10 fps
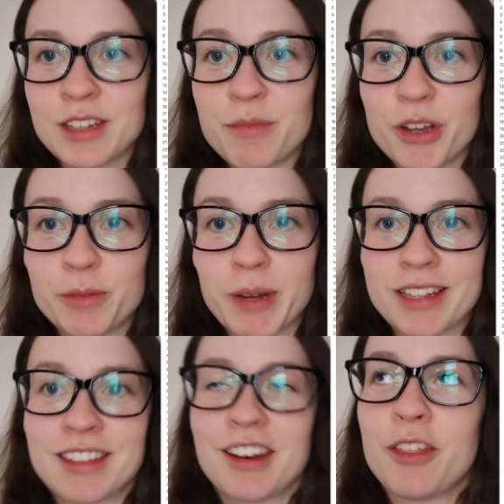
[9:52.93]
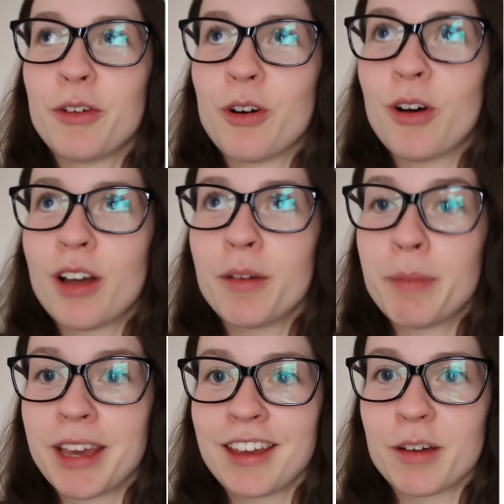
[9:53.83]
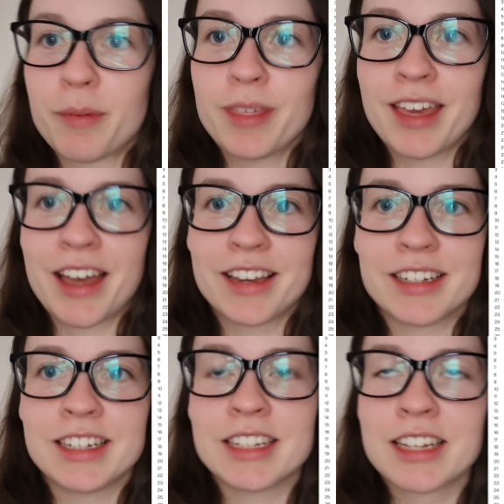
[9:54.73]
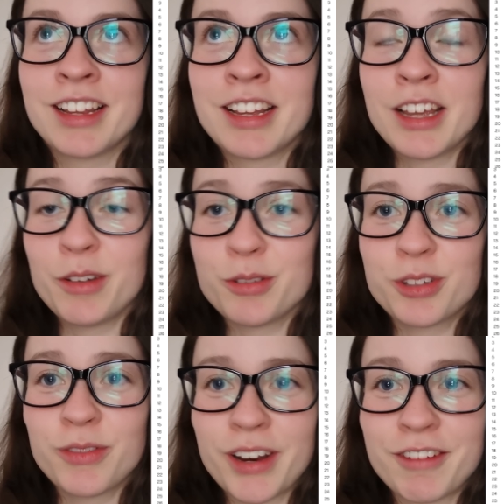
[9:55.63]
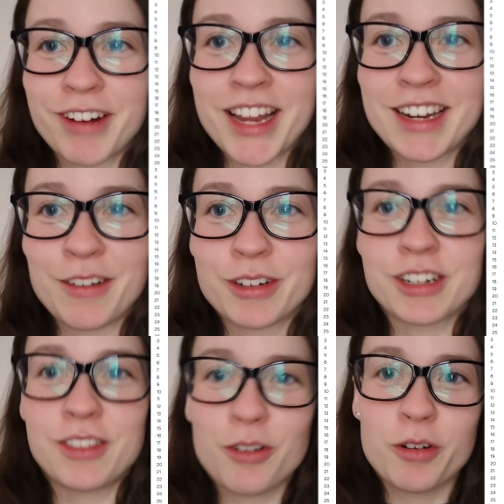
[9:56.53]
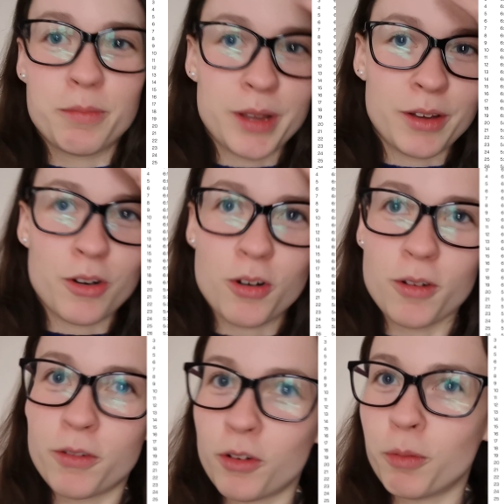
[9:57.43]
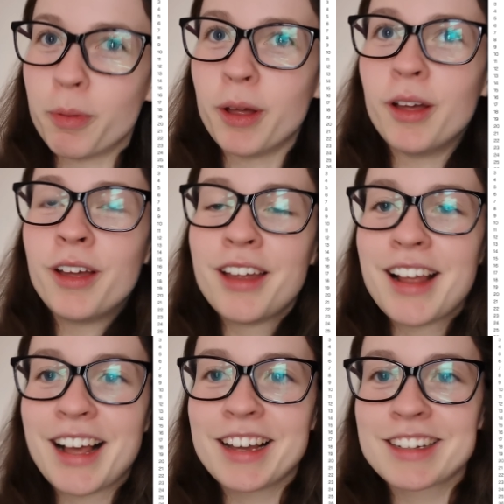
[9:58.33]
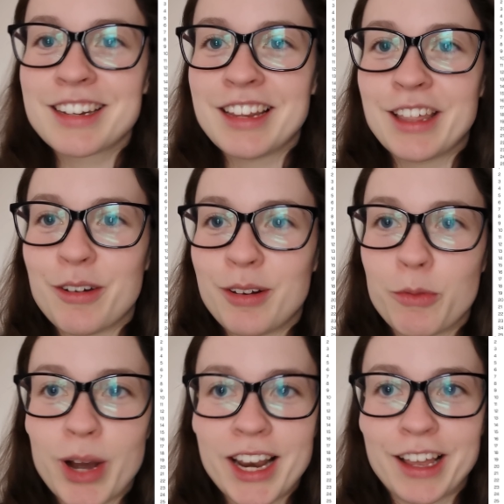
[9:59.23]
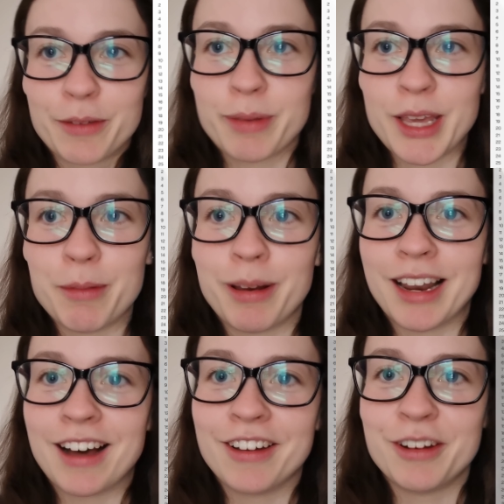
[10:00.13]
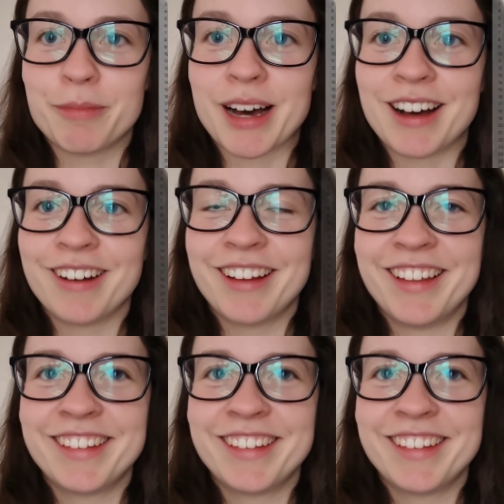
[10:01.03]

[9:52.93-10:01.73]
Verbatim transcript: Did much better than I thought at picking up at the end. It was also very rainy, which I thought would be awful, but actually there were way less people out and about